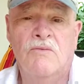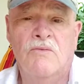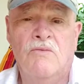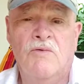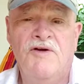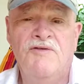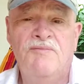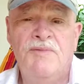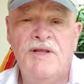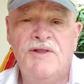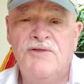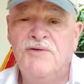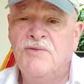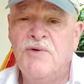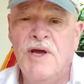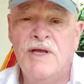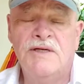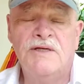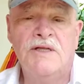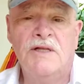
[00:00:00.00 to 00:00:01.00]
We've been
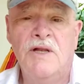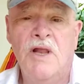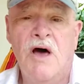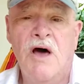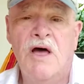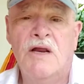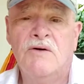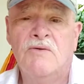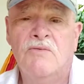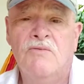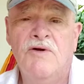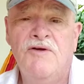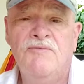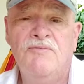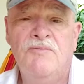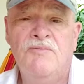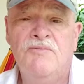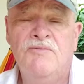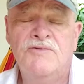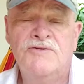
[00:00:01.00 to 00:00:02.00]
threatened a lot.
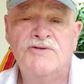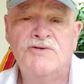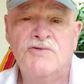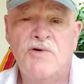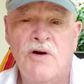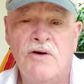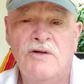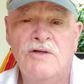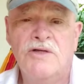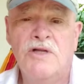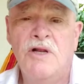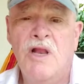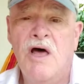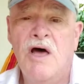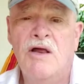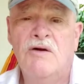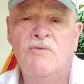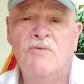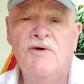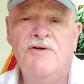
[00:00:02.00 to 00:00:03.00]
We've struggled a
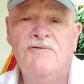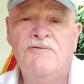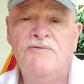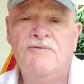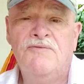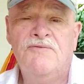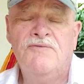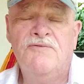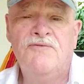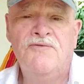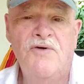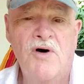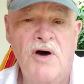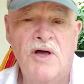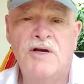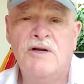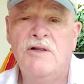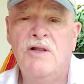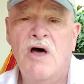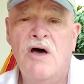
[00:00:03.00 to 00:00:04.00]
lot. We've
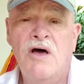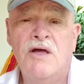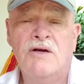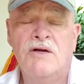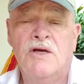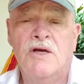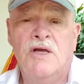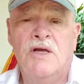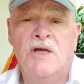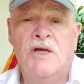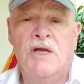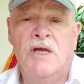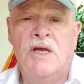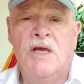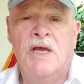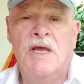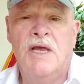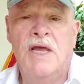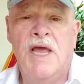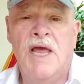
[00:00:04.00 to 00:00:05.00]
fought a lot.
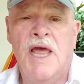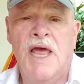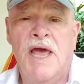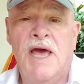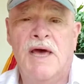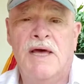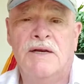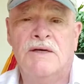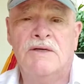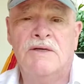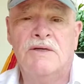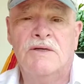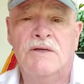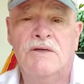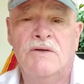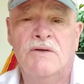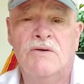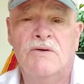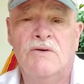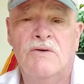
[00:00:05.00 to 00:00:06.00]
And
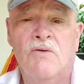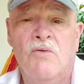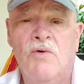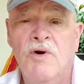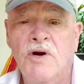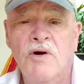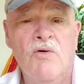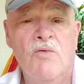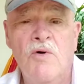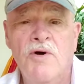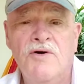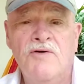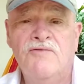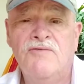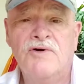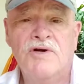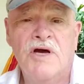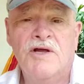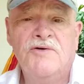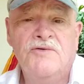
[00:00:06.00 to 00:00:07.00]
we're a
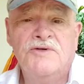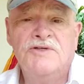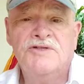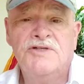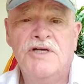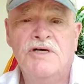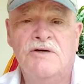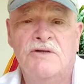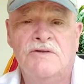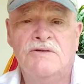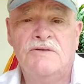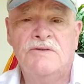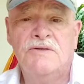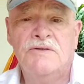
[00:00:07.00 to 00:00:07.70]
wonderful country still.